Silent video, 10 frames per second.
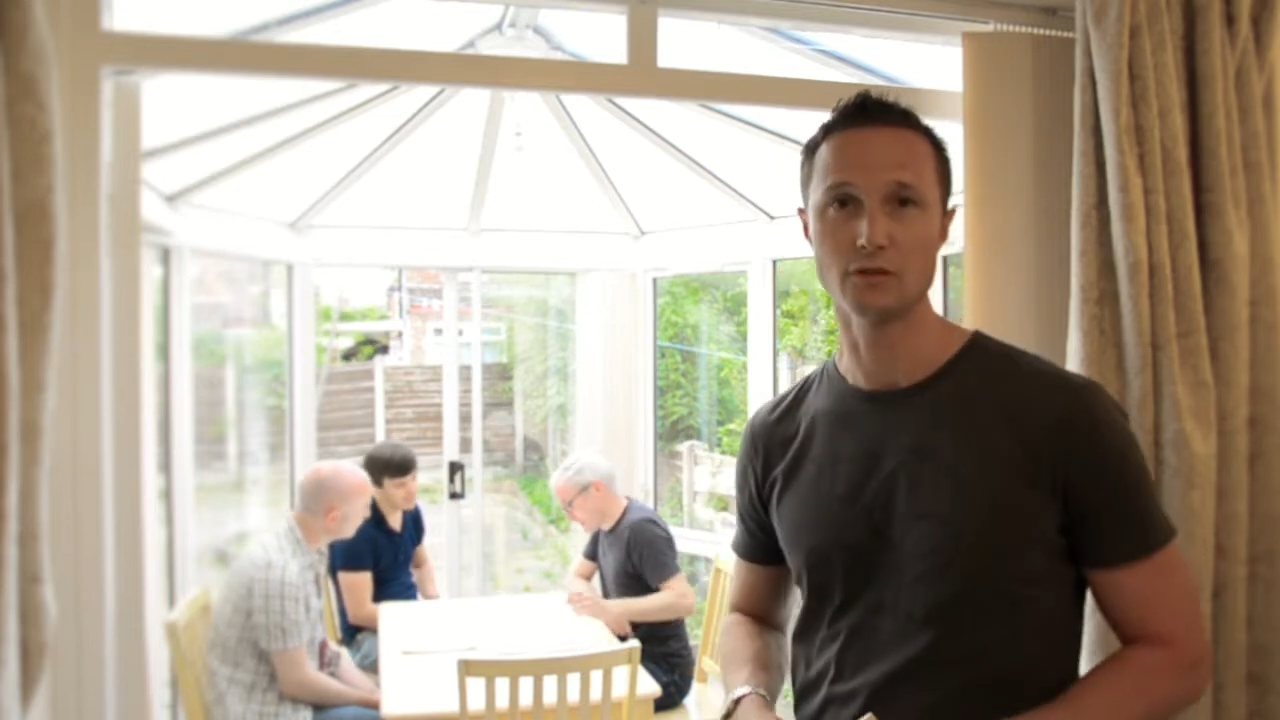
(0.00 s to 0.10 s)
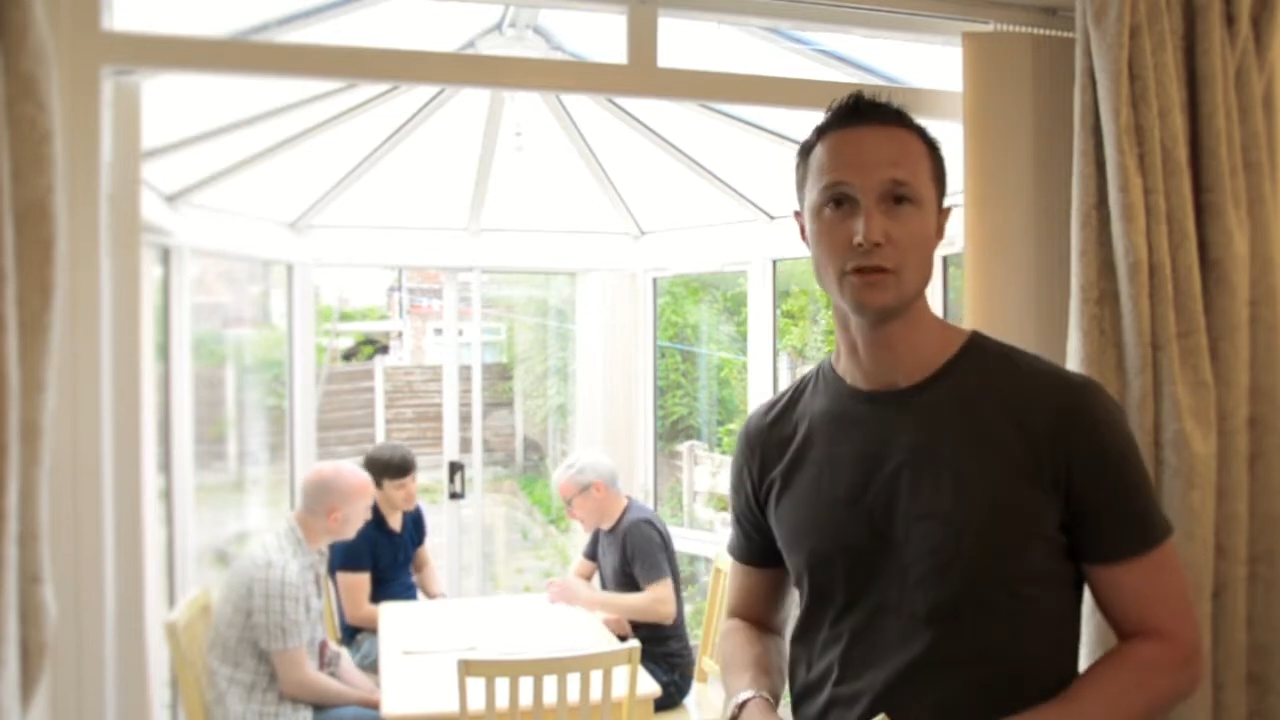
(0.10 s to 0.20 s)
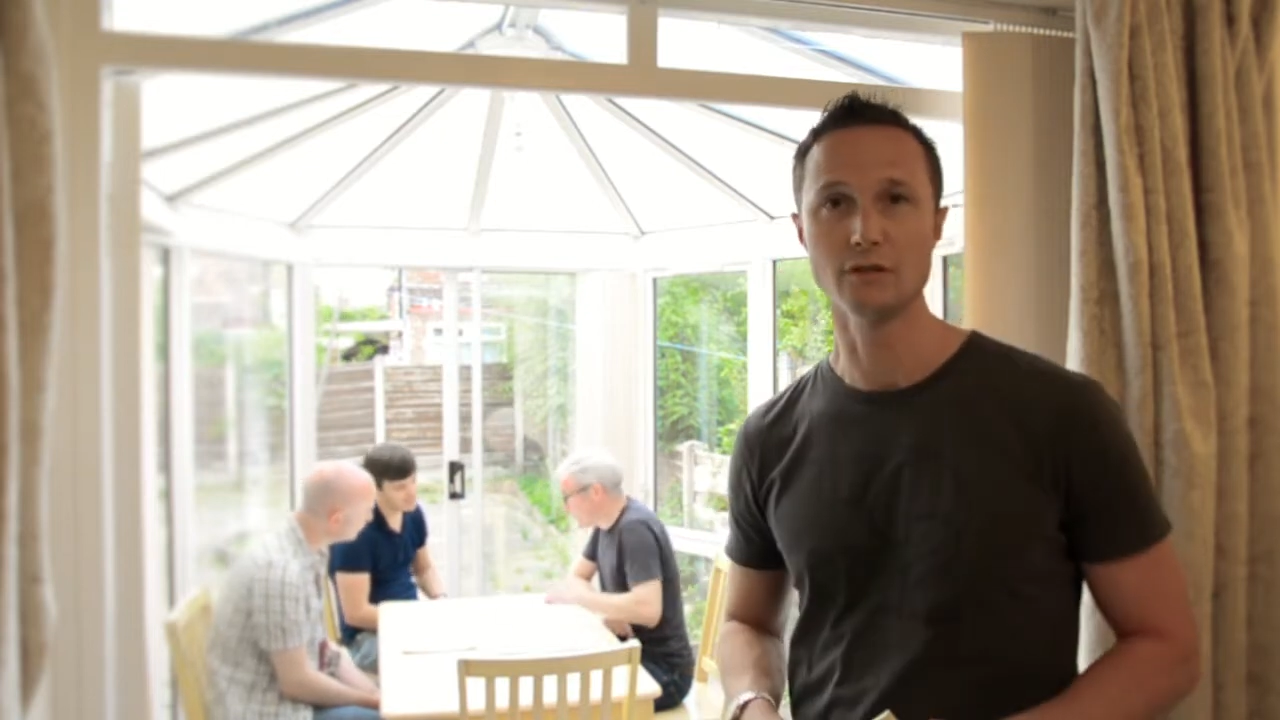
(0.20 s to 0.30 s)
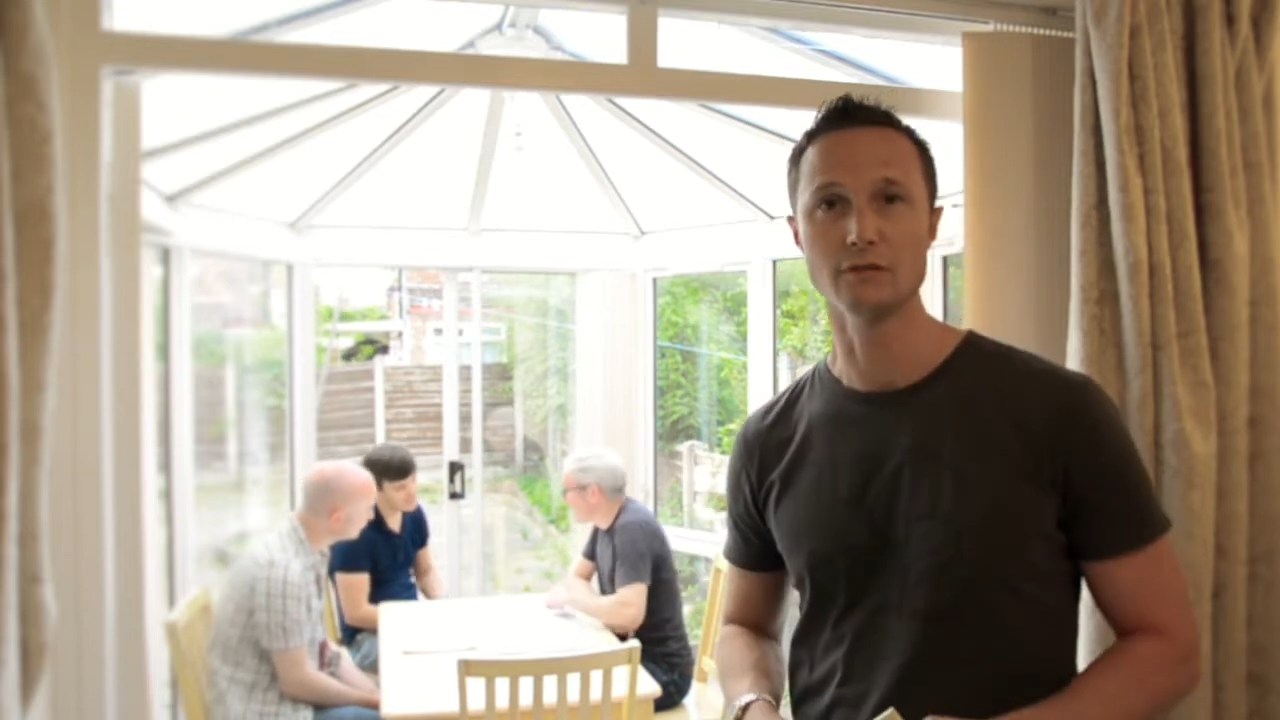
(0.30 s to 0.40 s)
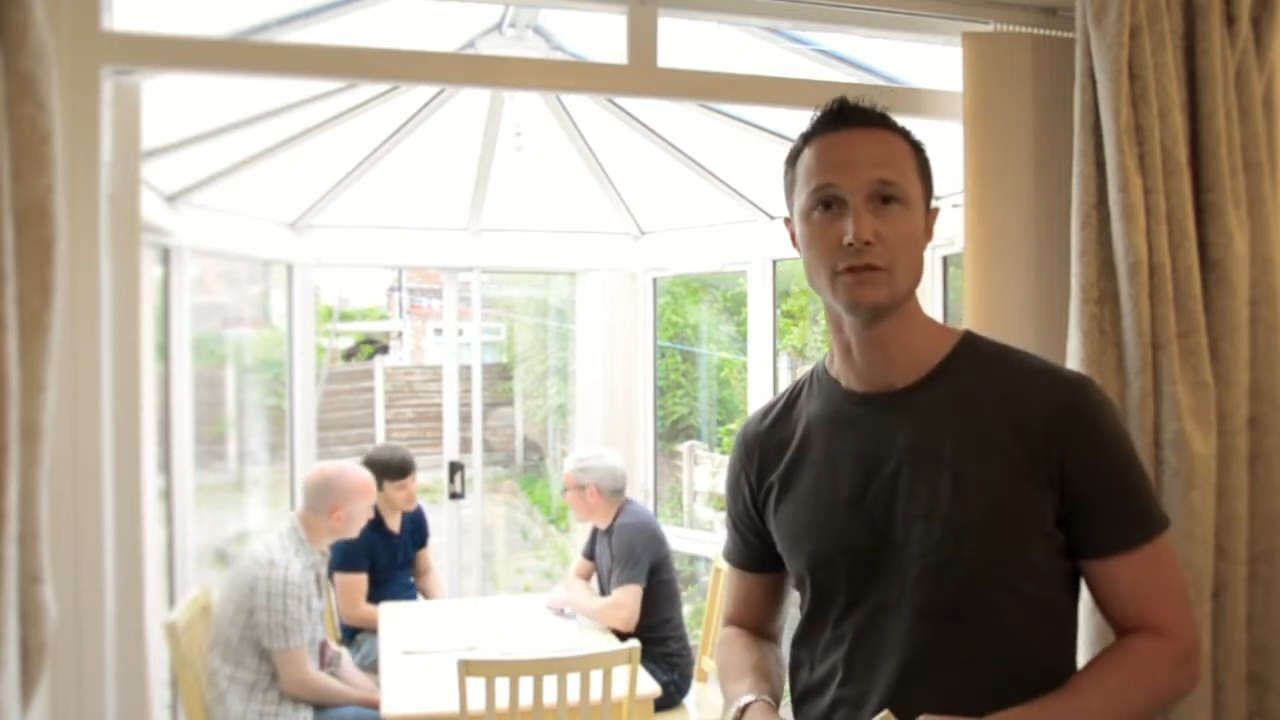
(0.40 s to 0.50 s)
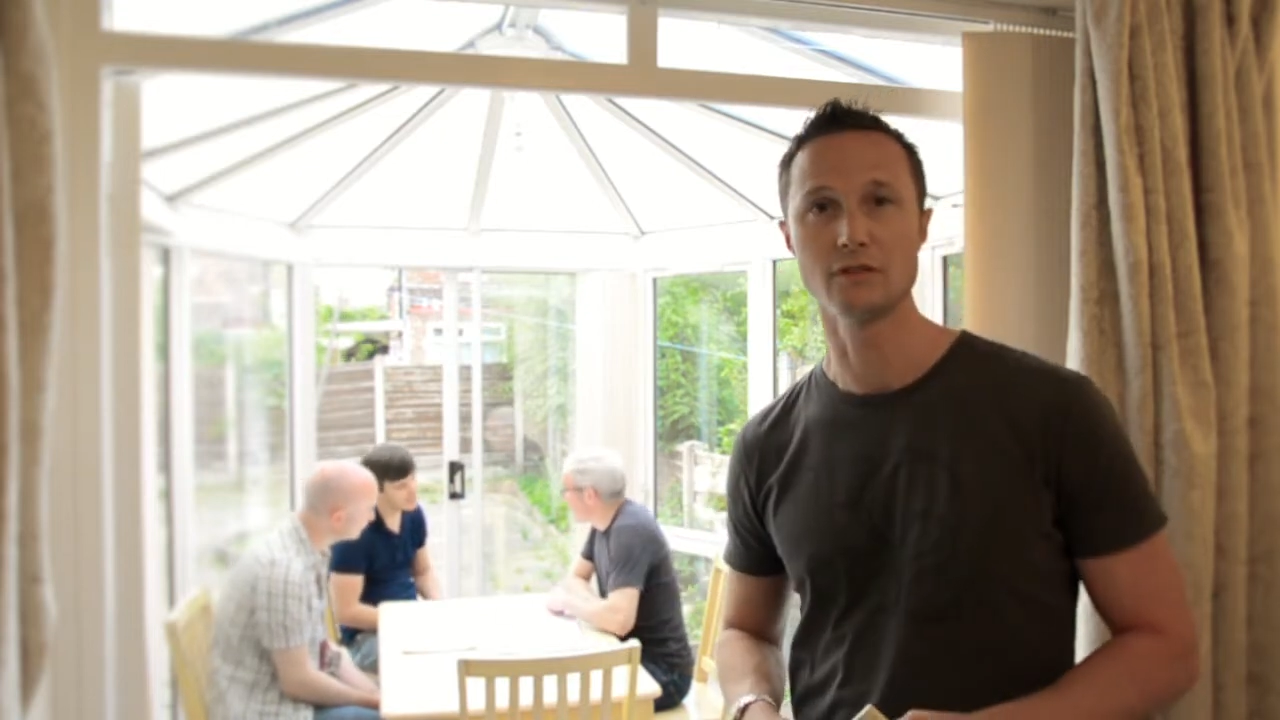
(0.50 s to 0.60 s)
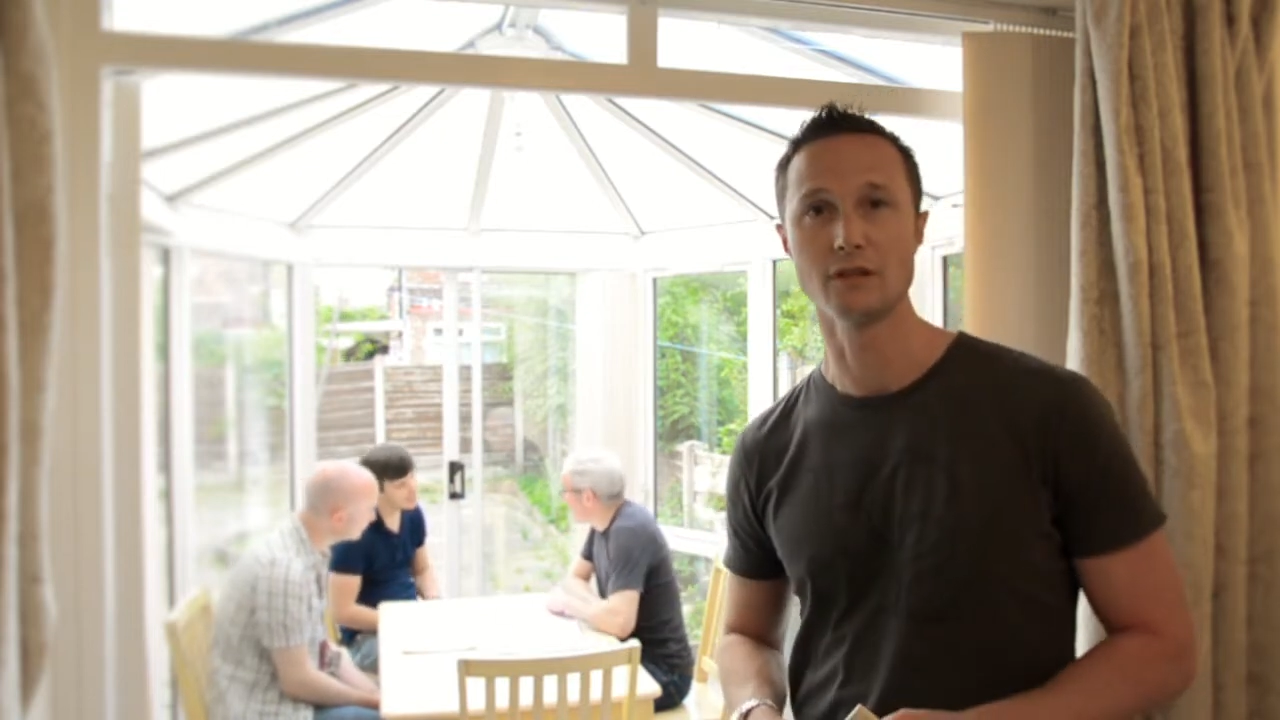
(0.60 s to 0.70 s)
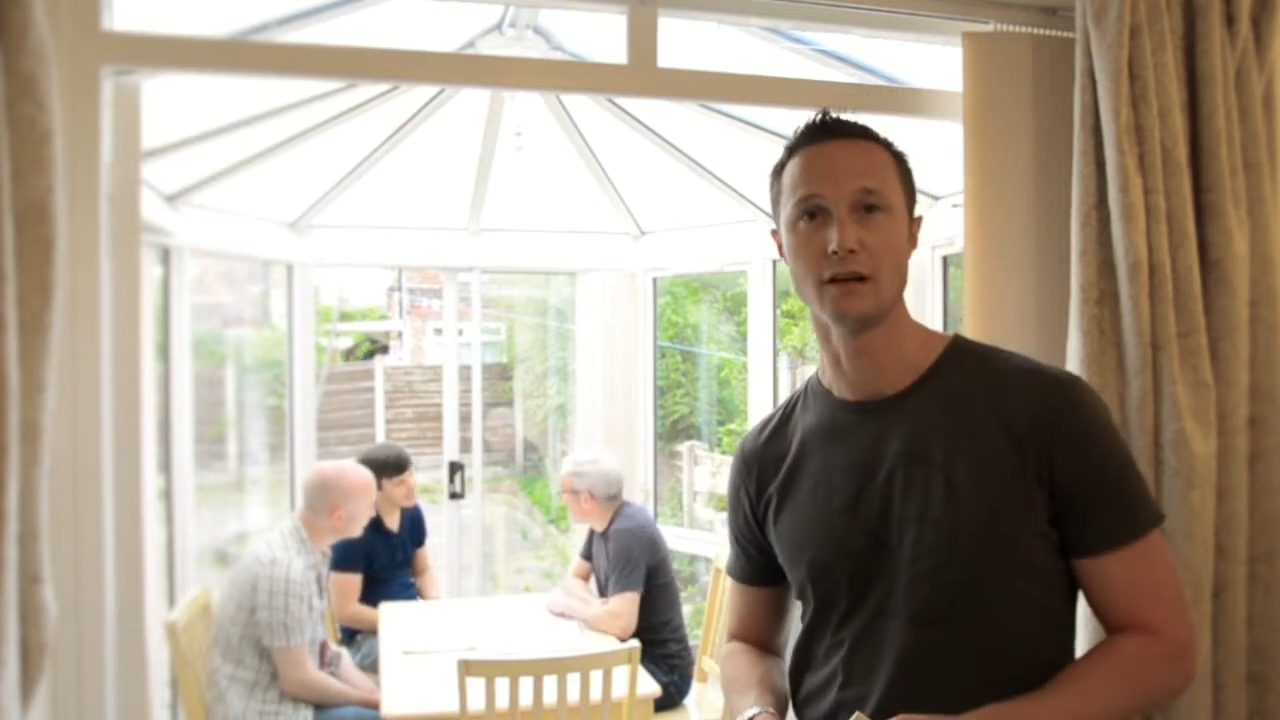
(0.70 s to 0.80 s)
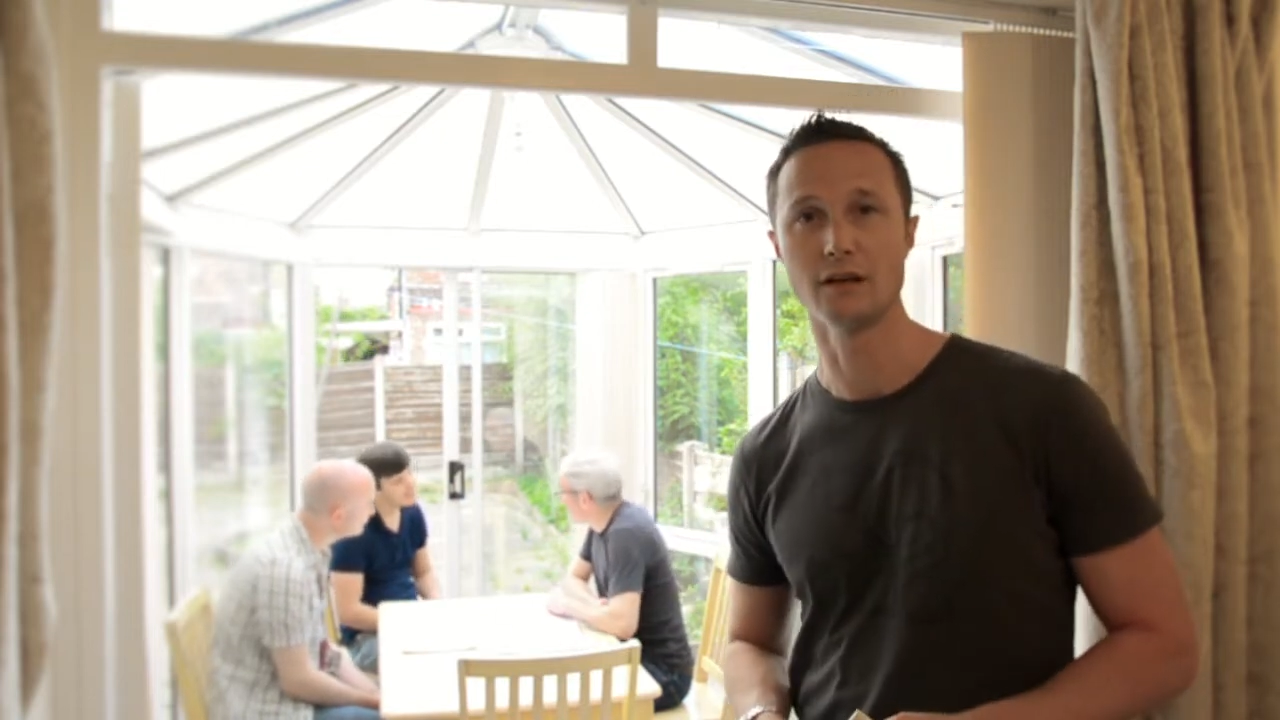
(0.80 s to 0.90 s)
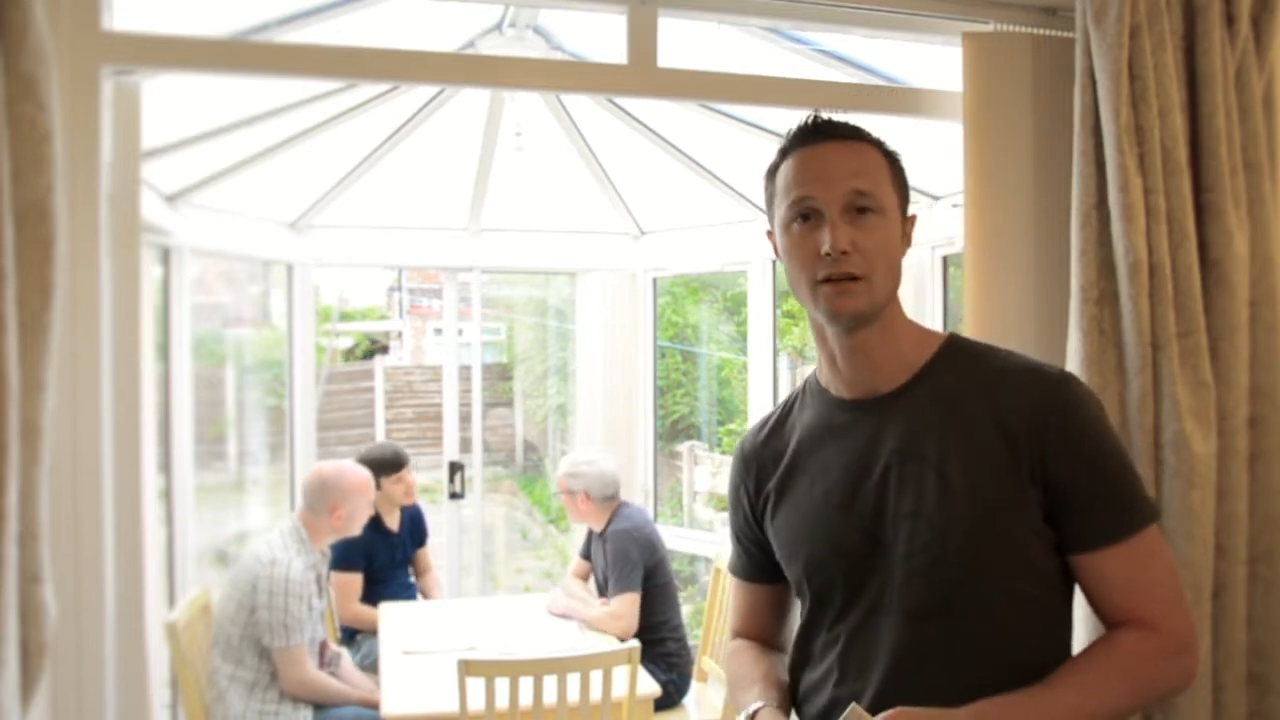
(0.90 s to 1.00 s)
students
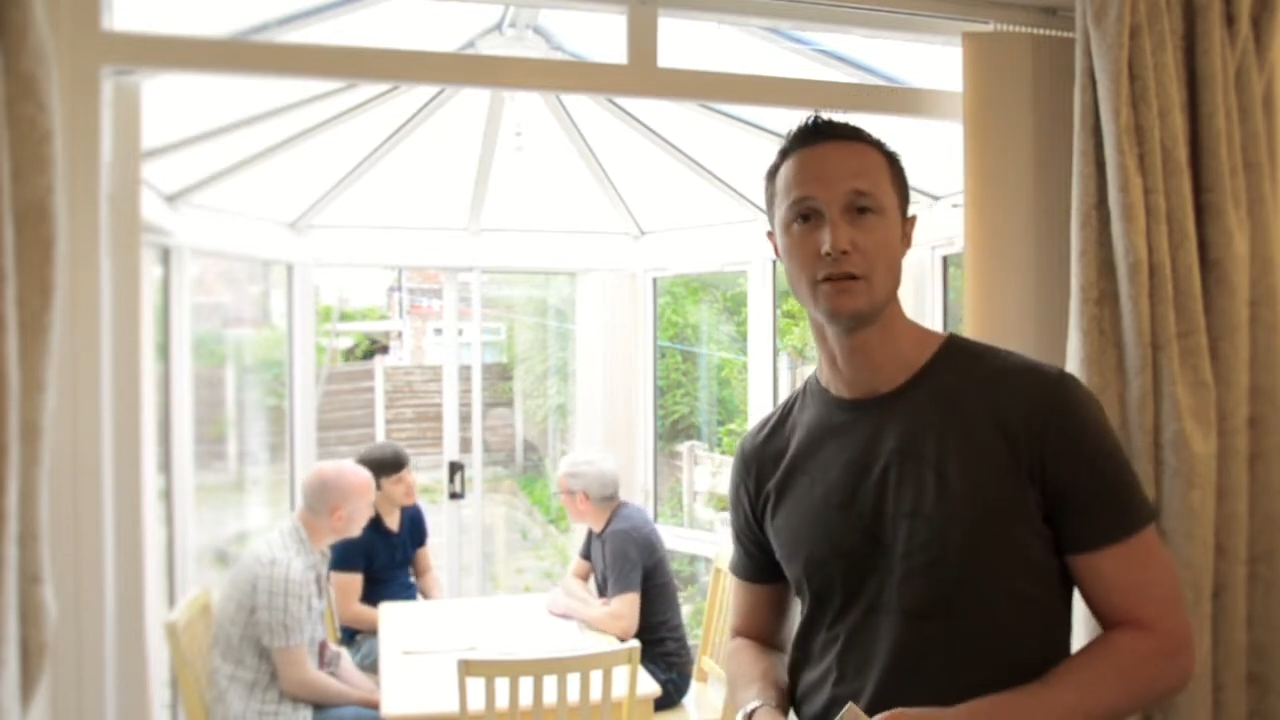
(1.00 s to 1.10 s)
that are